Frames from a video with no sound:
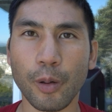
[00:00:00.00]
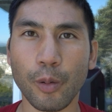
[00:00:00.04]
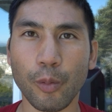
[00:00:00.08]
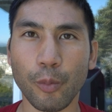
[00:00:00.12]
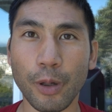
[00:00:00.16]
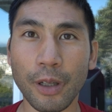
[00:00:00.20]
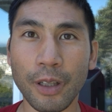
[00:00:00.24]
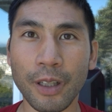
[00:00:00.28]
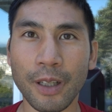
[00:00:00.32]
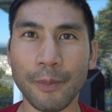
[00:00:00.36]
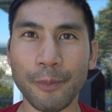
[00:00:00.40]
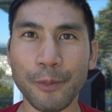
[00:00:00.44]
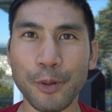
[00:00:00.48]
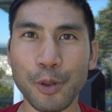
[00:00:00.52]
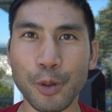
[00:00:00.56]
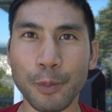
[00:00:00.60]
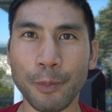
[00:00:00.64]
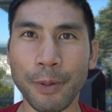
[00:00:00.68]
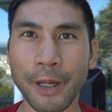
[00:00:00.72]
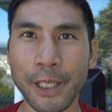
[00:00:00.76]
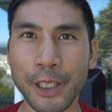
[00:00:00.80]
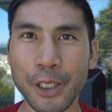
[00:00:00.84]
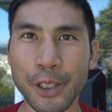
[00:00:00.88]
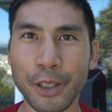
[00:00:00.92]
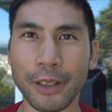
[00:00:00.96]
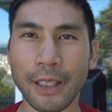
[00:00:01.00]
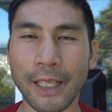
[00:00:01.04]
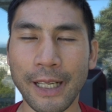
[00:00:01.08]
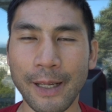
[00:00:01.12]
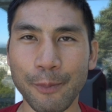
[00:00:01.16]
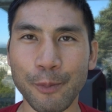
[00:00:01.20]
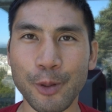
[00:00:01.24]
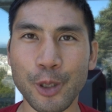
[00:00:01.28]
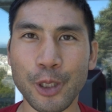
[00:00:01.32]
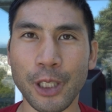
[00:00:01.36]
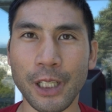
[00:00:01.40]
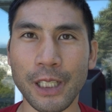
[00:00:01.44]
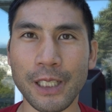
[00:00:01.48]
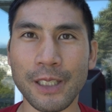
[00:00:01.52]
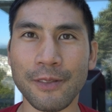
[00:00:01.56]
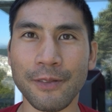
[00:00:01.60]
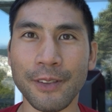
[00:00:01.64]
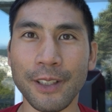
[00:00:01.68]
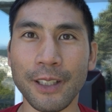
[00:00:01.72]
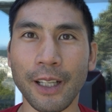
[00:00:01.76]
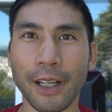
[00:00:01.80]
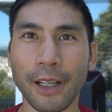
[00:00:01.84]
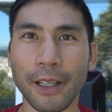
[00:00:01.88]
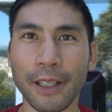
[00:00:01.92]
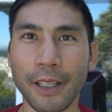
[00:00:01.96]
Welcome to Patrick Lam Tries
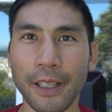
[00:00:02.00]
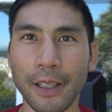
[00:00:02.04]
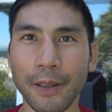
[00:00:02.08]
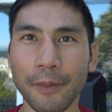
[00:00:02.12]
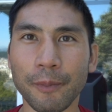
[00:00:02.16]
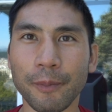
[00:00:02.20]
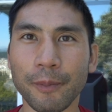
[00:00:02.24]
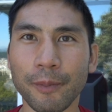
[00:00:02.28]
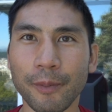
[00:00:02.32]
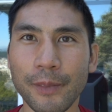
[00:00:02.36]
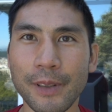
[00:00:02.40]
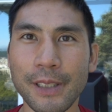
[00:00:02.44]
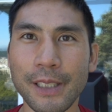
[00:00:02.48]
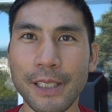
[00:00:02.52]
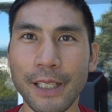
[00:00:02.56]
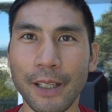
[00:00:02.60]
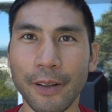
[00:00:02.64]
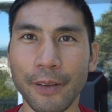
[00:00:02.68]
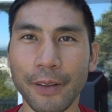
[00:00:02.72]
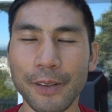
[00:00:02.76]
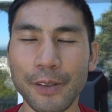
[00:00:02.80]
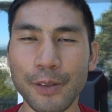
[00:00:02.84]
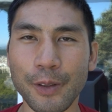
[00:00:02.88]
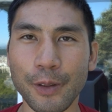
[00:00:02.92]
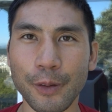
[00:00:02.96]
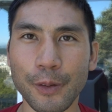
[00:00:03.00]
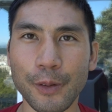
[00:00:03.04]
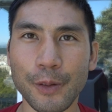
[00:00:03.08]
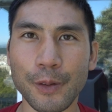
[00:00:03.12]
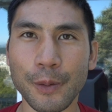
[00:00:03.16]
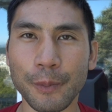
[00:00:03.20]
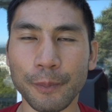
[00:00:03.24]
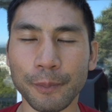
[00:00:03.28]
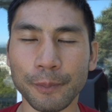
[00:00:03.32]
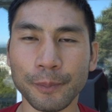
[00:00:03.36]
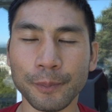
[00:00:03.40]
Vlogging. Let's see how this goes.